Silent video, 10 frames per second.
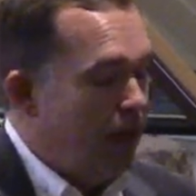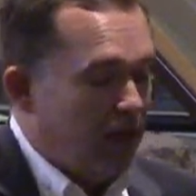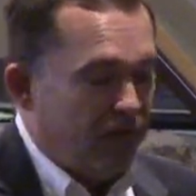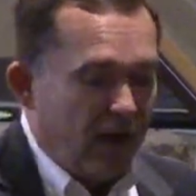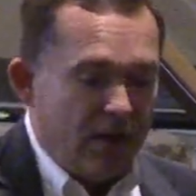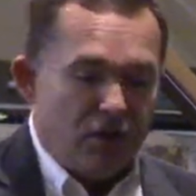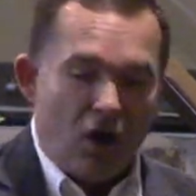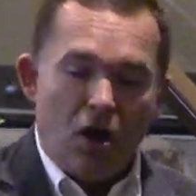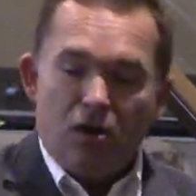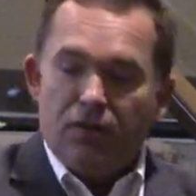if I
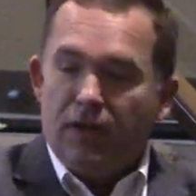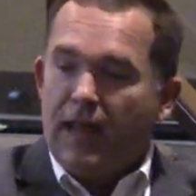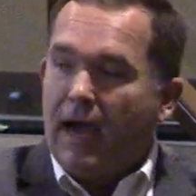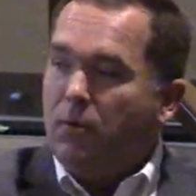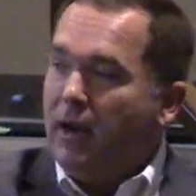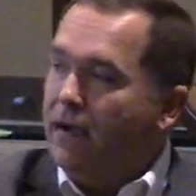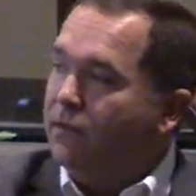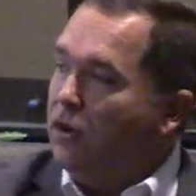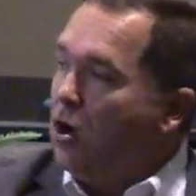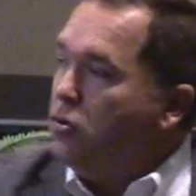thought that I would have
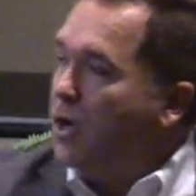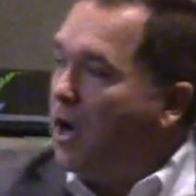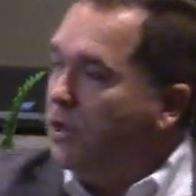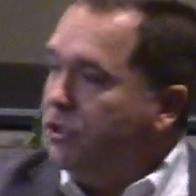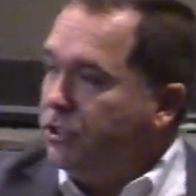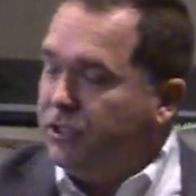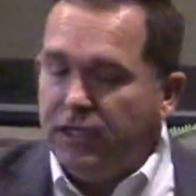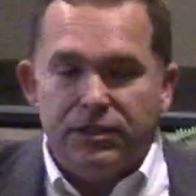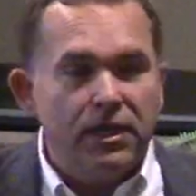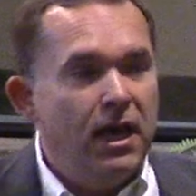no
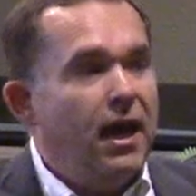consciousness